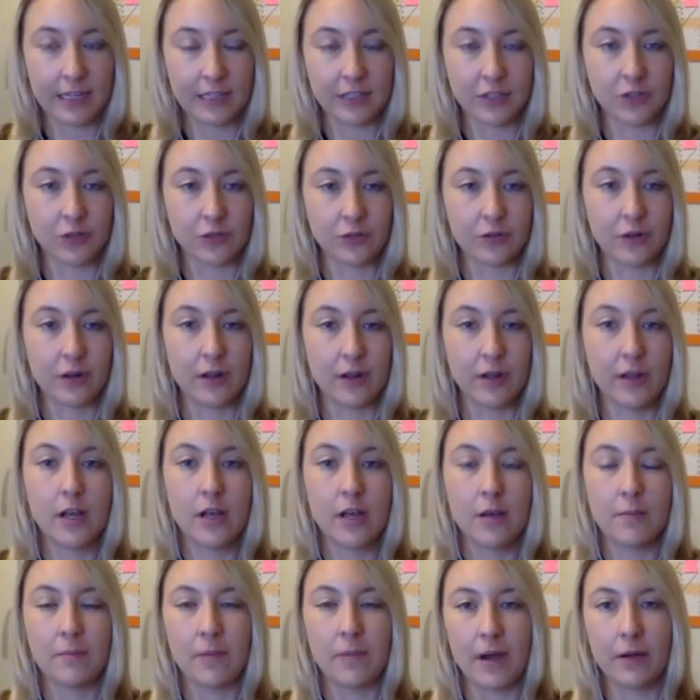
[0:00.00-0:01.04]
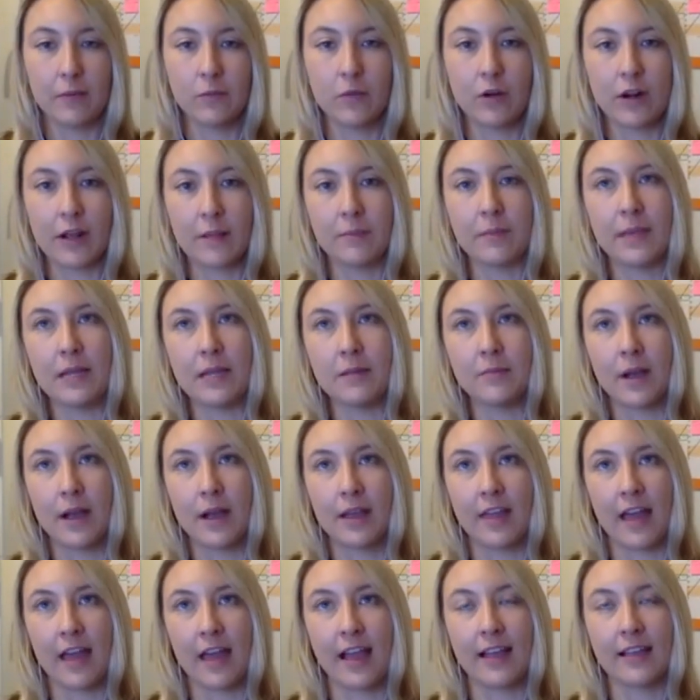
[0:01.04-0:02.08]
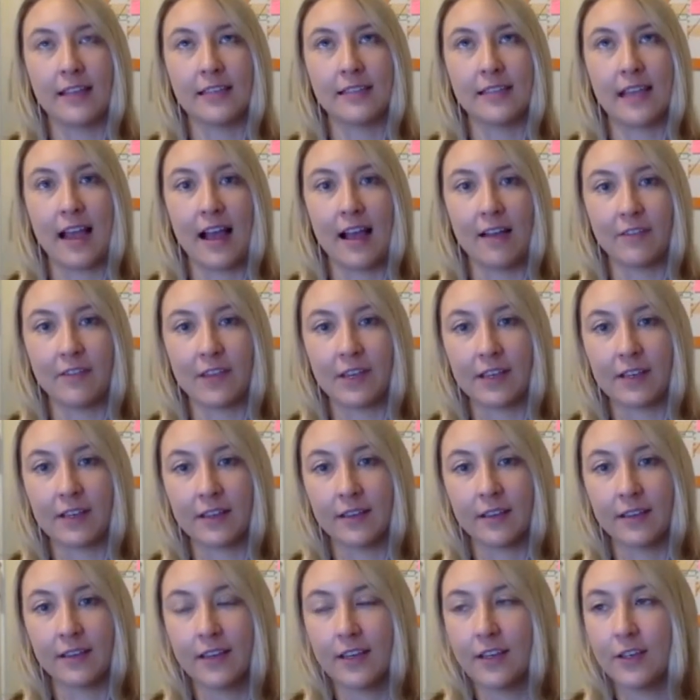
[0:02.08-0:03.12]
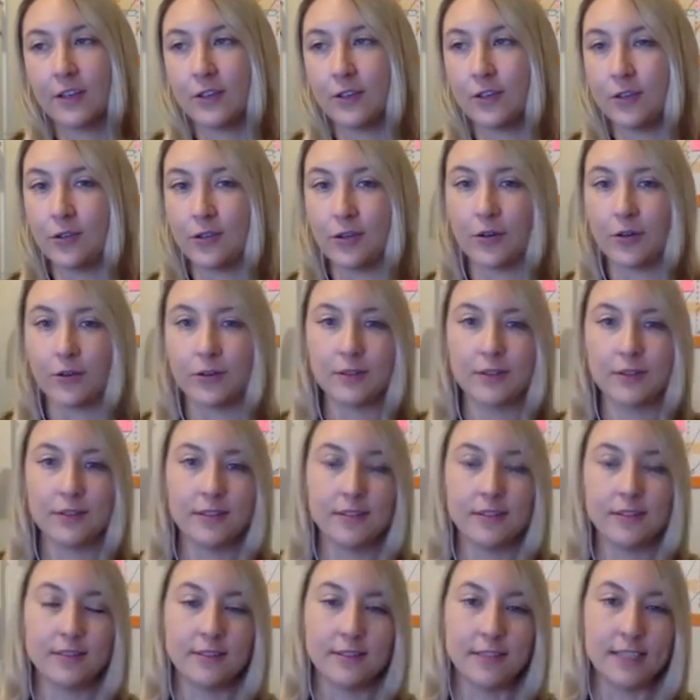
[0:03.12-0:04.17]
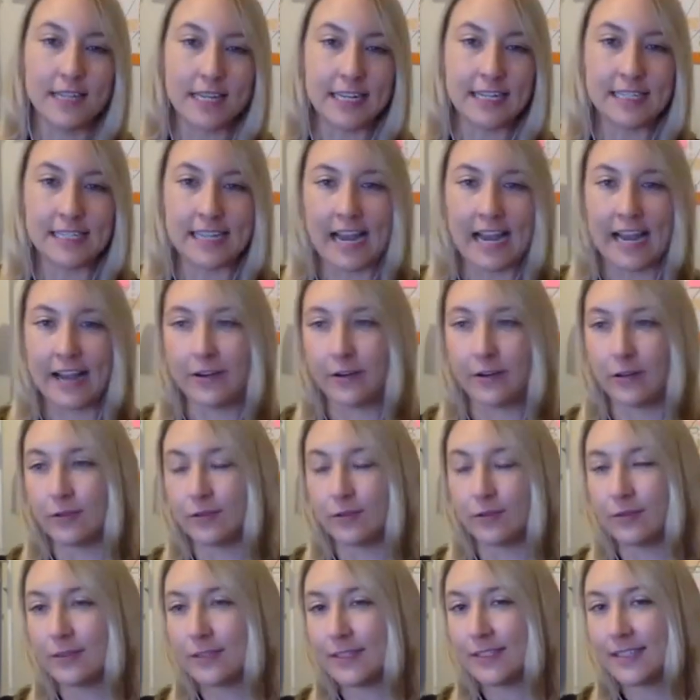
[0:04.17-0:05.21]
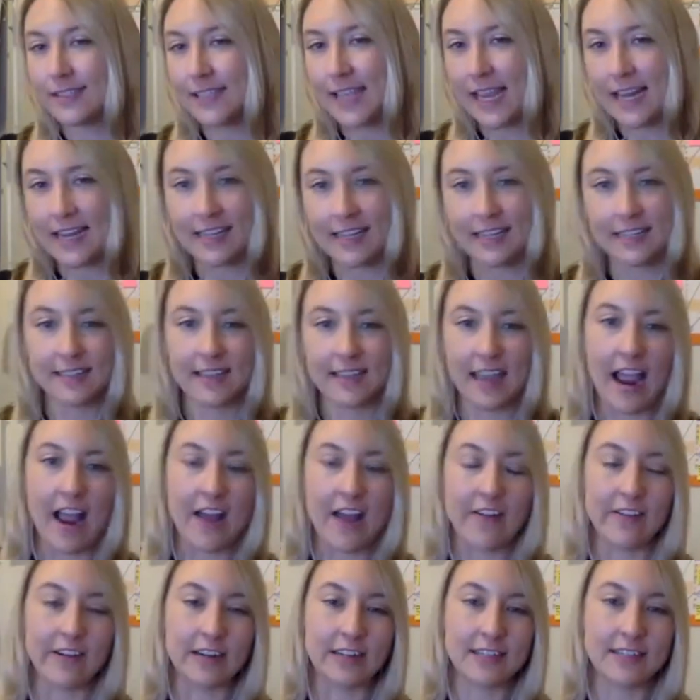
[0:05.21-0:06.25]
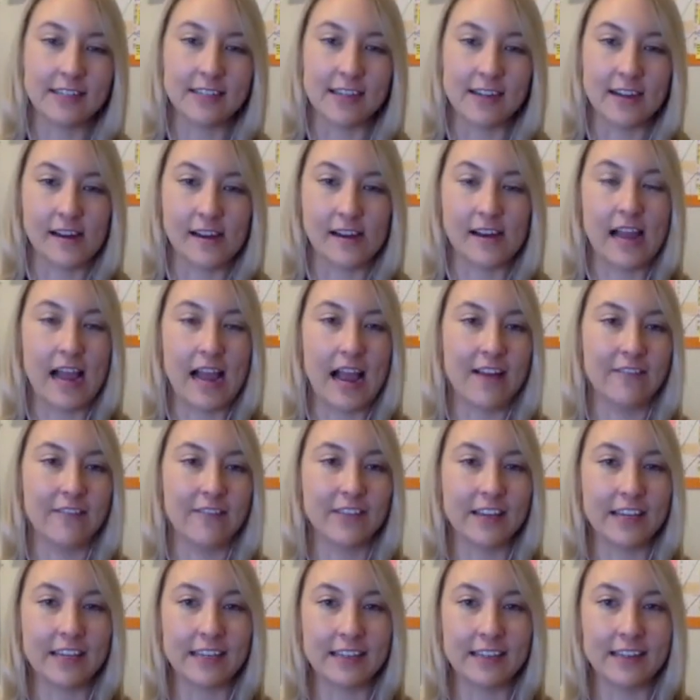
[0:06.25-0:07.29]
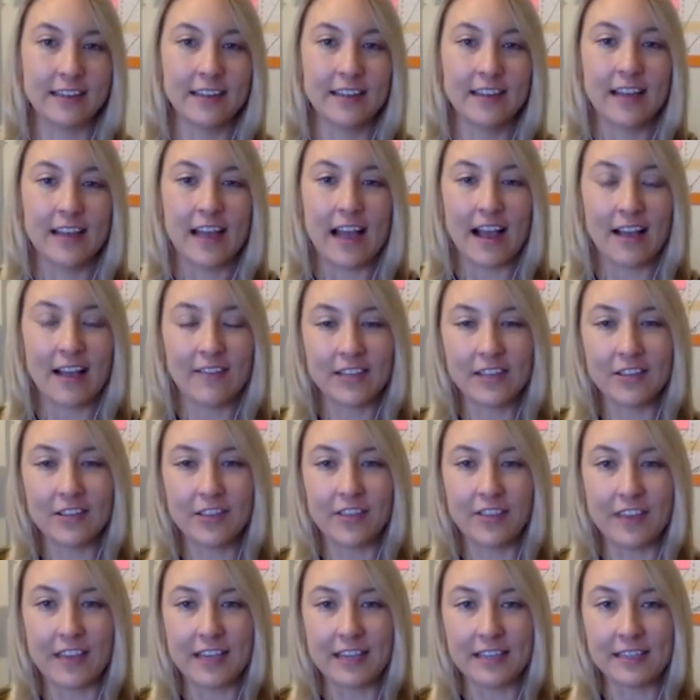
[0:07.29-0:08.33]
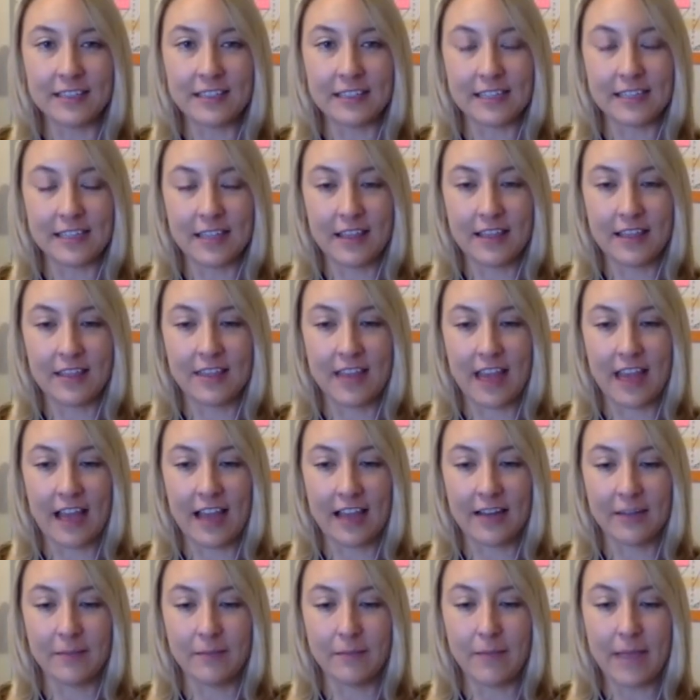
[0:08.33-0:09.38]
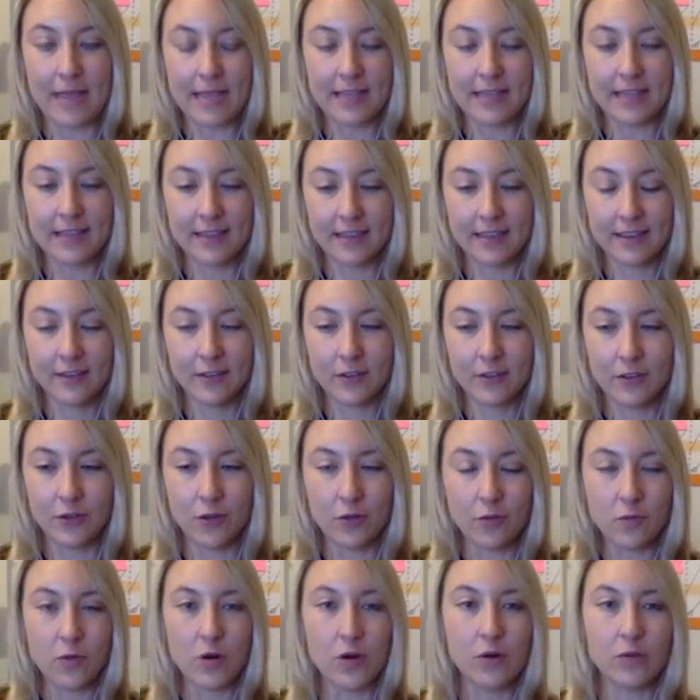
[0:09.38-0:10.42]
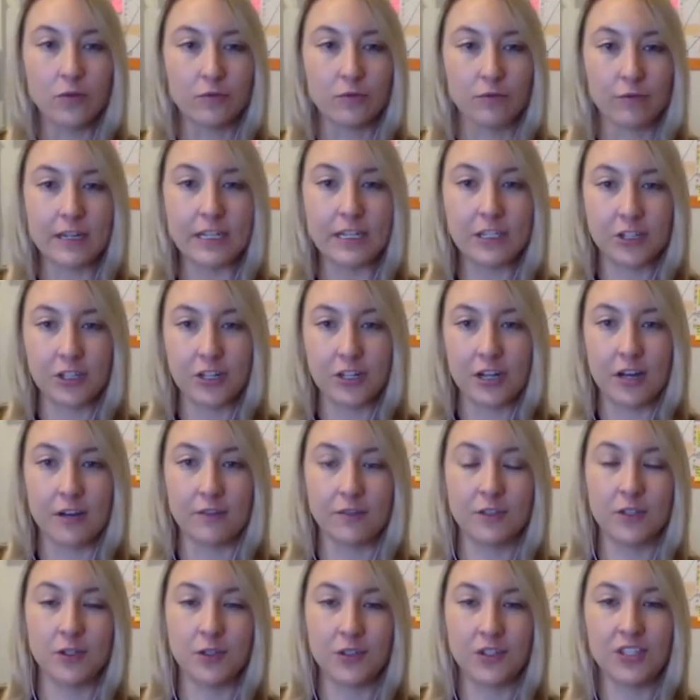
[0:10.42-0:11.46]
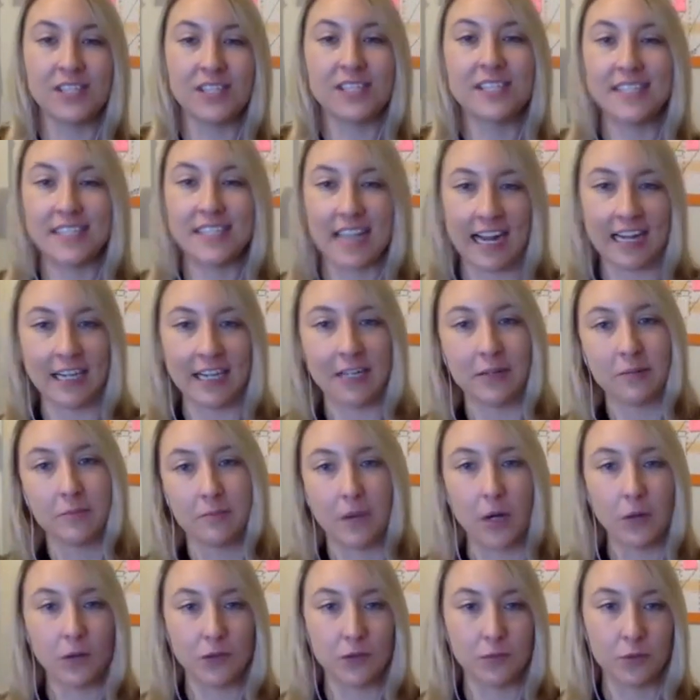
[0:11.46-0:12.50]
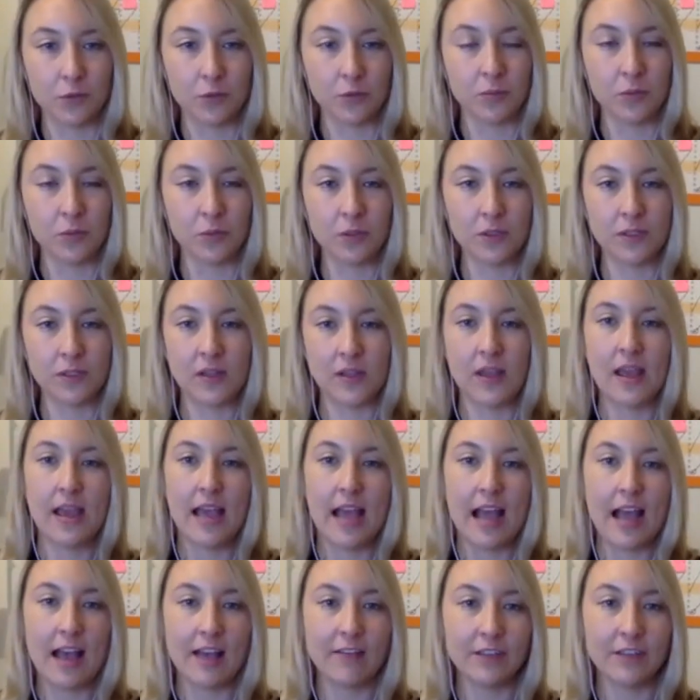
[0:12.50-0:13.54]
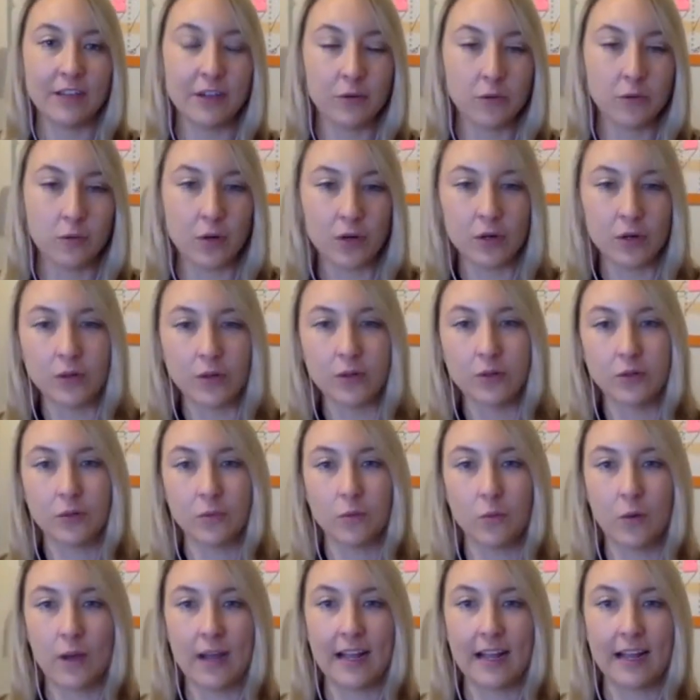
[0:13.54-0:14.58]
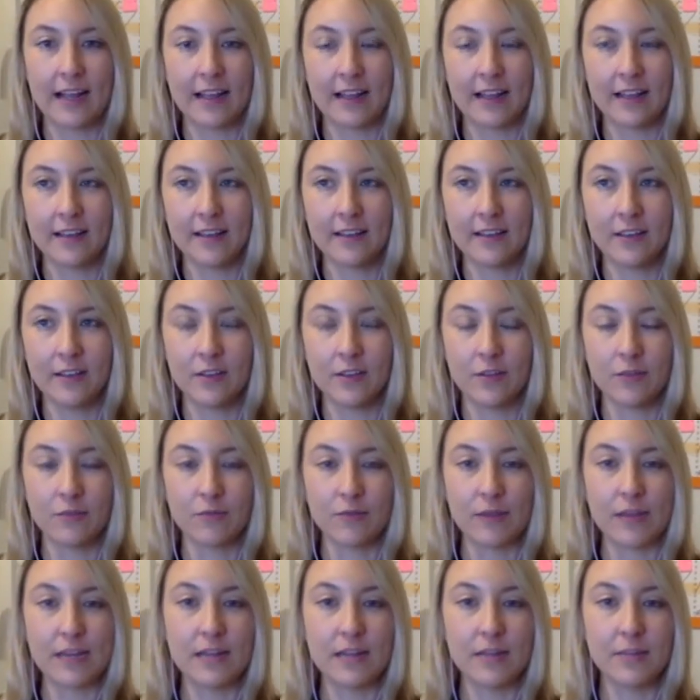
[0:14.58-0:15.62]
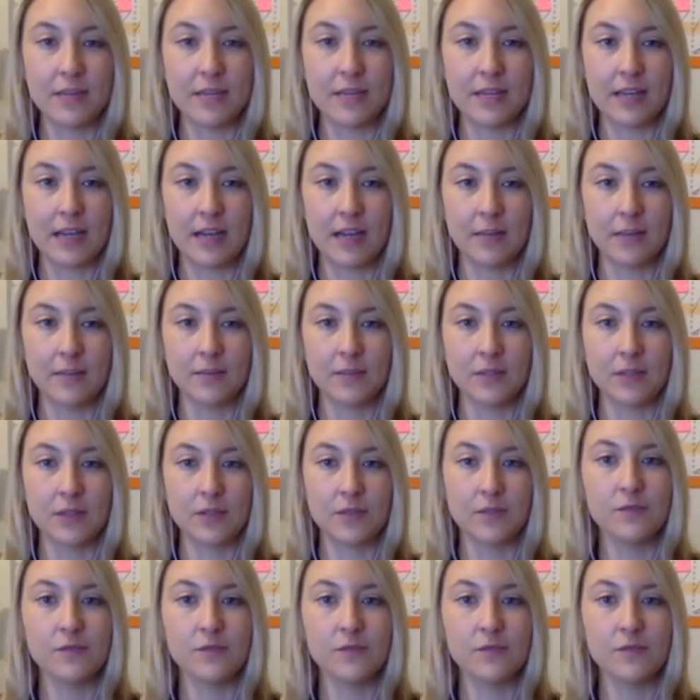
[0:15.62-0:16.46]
genre, but what I mean by that is having, you know, detail, setting as character, having things that make your world rich enough to sustain multiple books, having a world where the reader becomes